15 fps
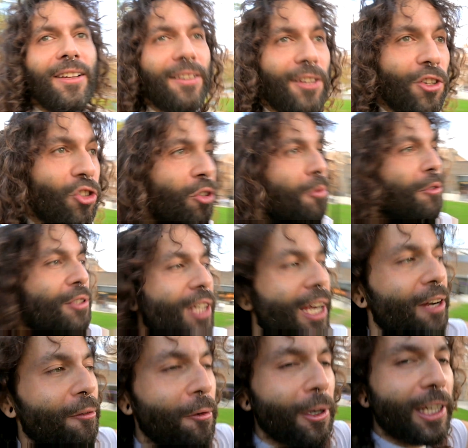the normal side
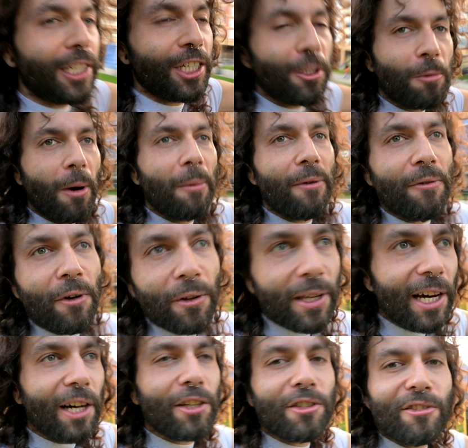of Woolwich. It's where we've got
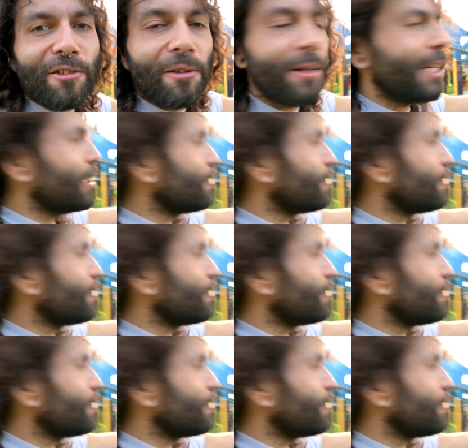the Arsenal and